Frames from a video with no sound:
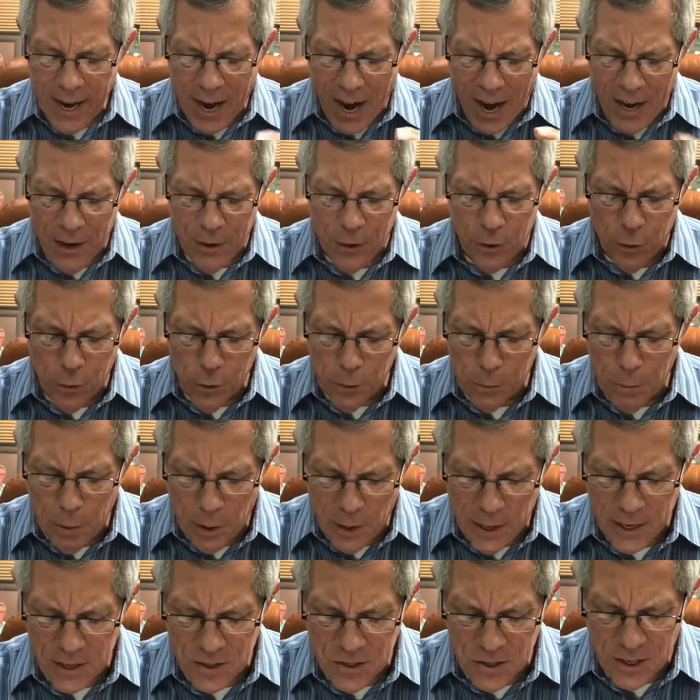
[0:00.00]
and your
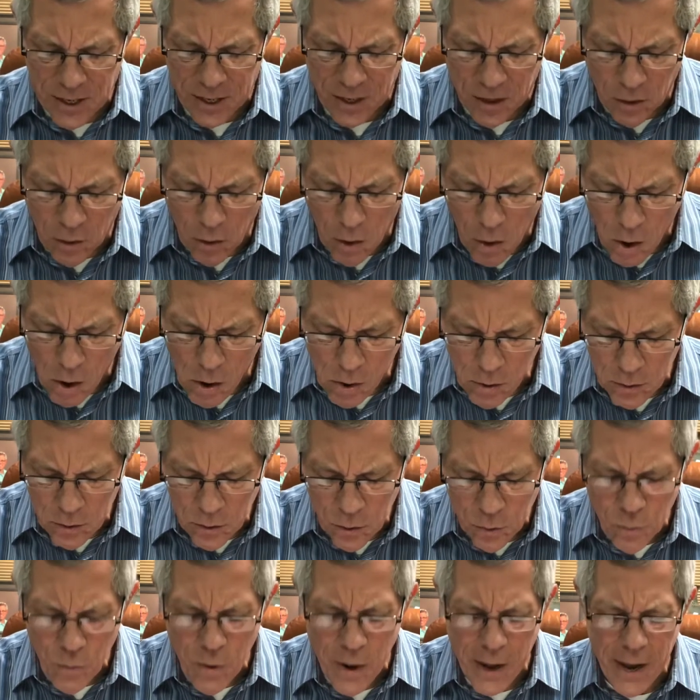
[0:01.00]
blessing along
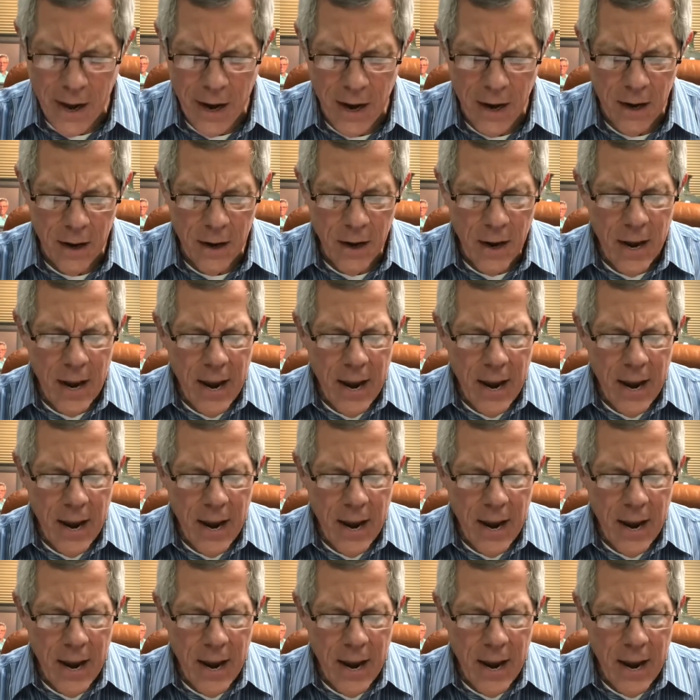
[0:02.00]
the way